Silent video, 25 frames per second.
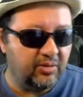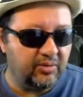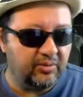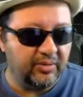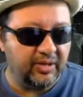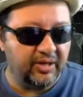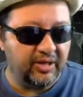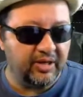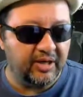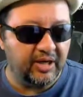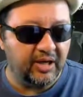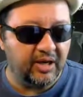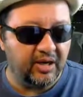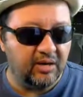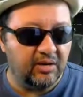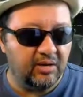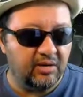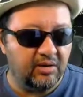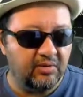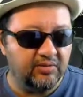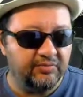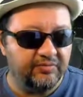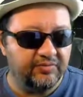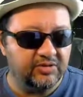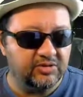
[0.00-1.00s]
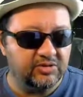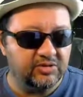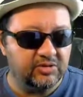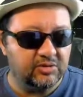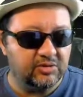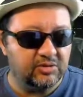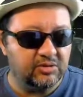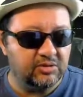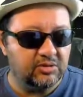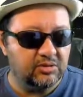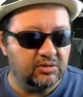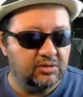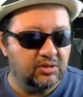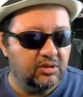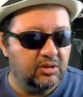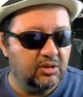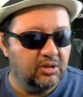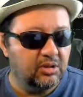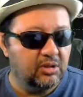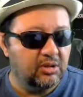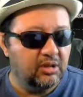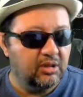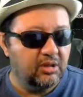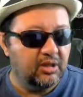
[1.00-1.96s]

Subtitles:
Where are we now? Visual.